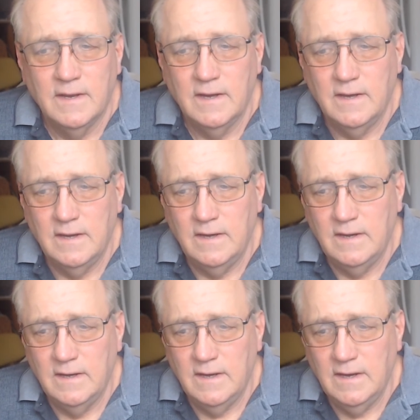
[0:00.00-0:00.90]

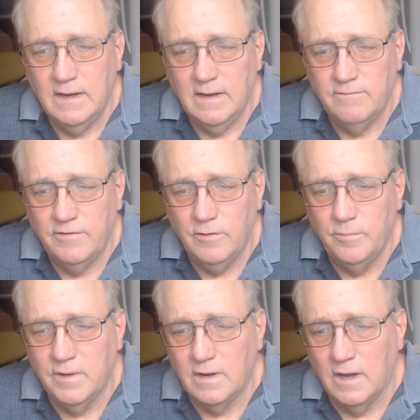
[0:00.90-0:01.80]
Have you
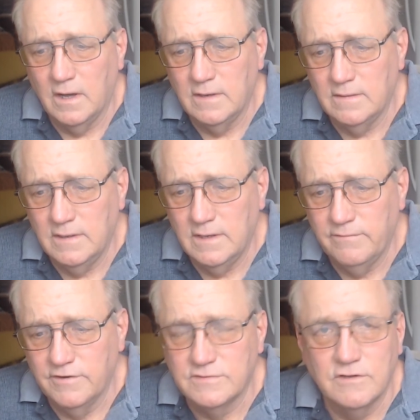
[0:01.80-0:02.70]
been on any
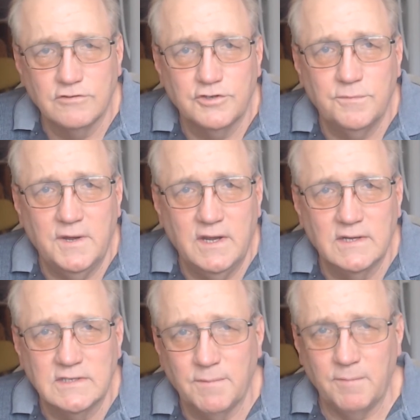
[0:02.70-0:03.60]
of your social media
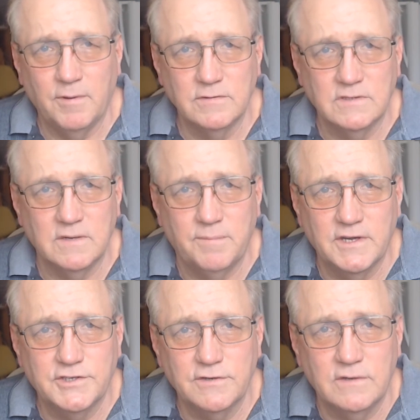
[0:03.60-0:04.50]
and somebody posted a
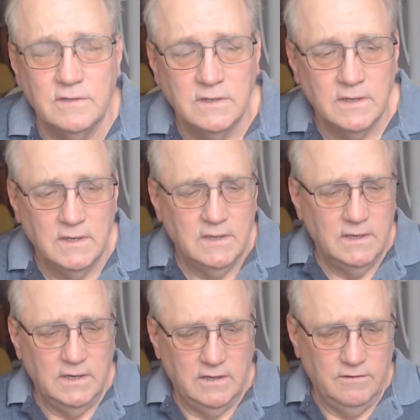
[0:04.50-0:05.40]
picture and
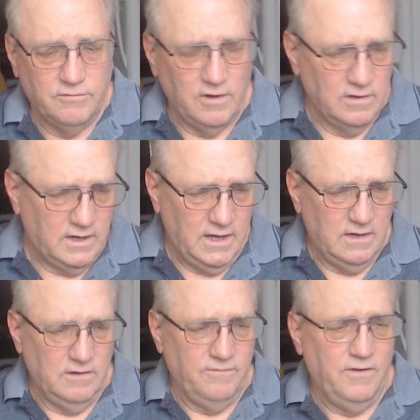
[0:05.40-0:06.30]
you're trying to look at it
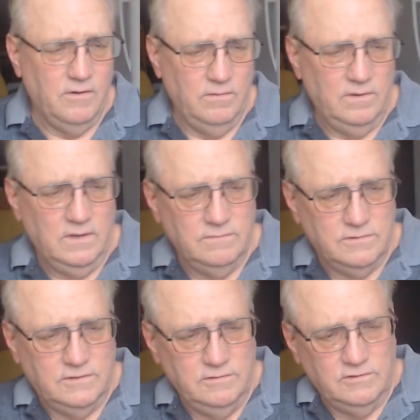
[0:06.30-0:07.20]
on your phone and it's
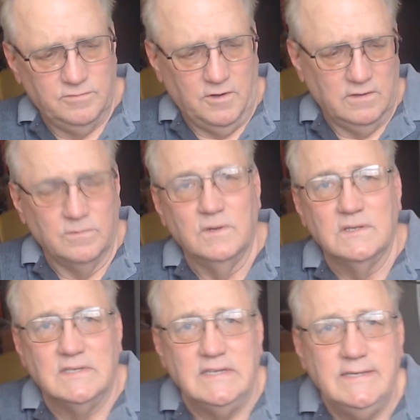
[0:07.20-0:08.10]
too small to
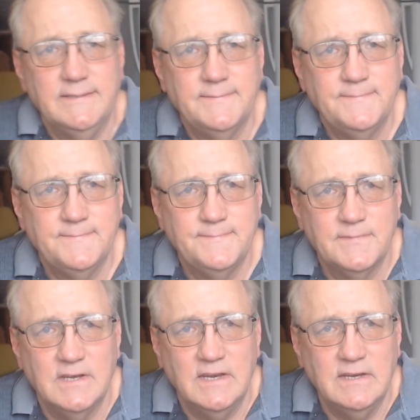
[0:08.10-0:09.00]
really see
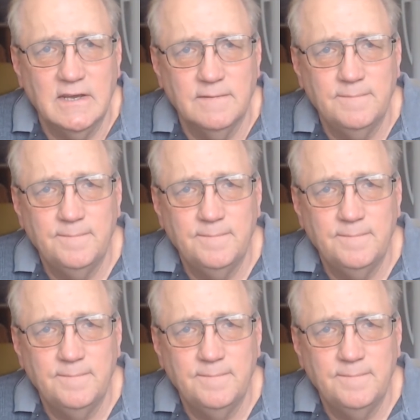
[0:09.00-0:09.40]
the detail?